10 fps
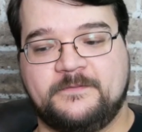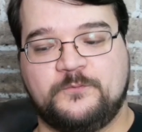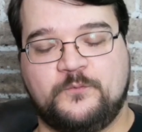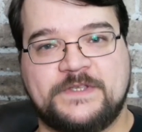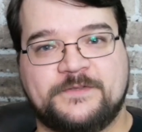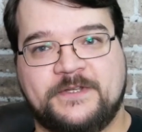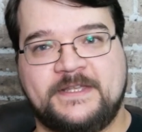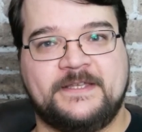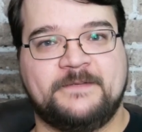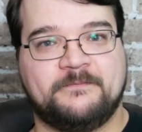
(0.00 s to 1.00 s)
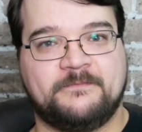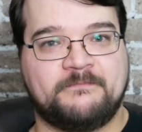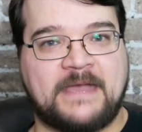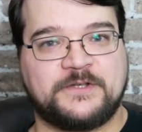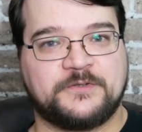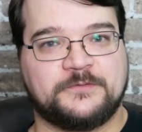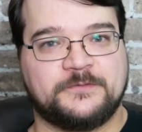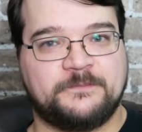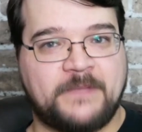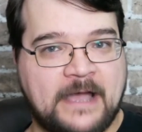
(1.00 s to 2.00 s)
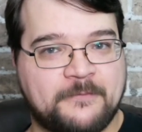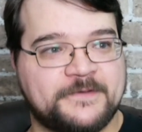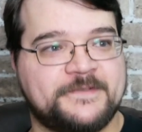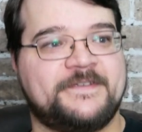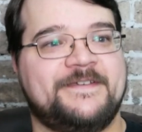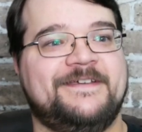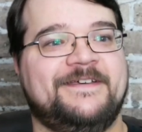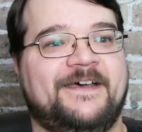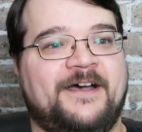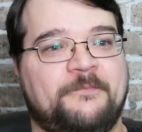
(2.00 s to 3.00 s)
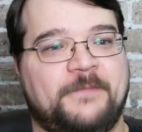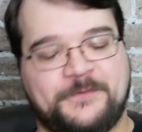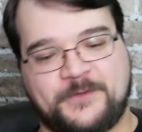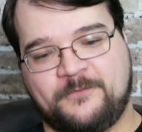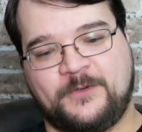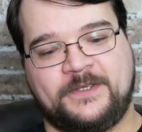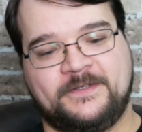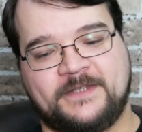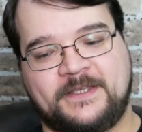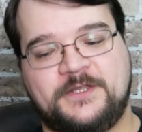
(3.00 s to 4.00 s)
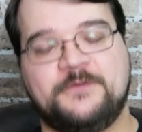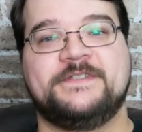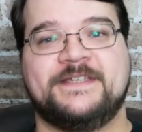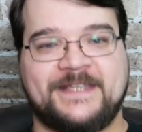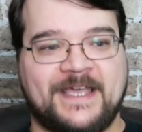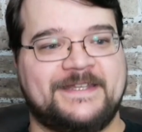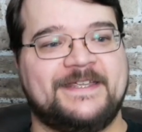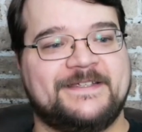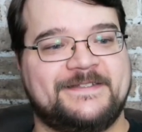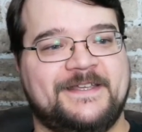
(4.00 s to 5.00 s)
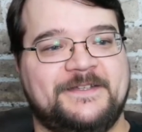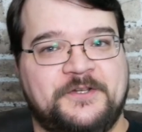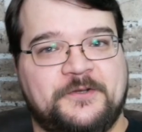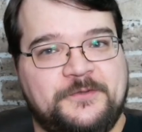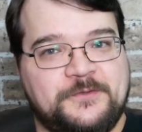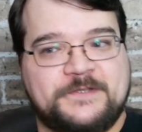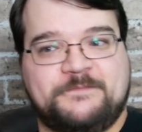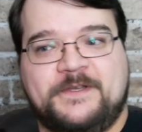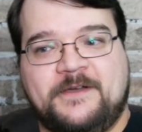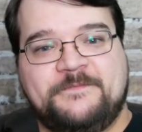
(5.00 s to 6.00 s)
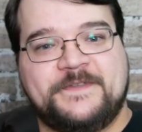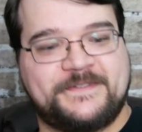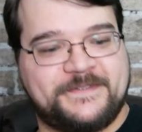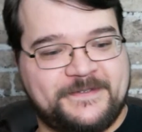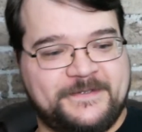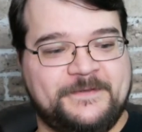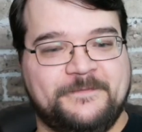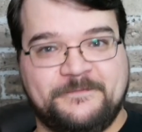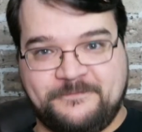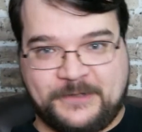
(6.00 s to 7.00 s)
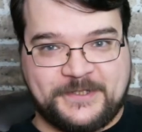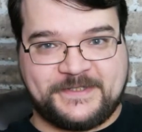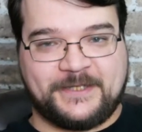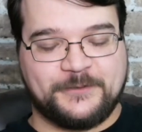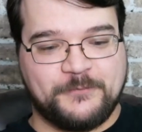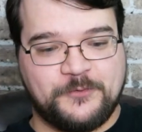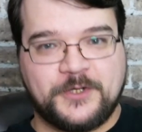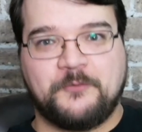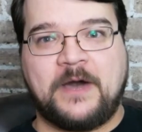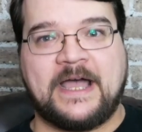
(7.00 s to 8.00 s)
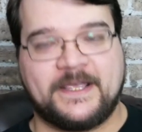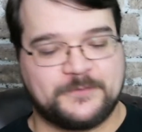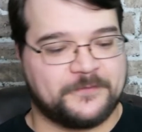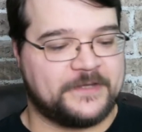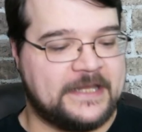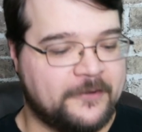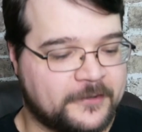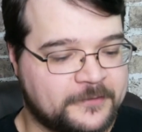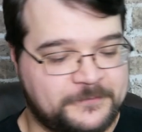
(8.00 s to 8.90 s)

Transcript: wizardy magical powers, but it was all very like cutesy, and the idea is that you just become this very Sailor Moon kawaii sort of a character.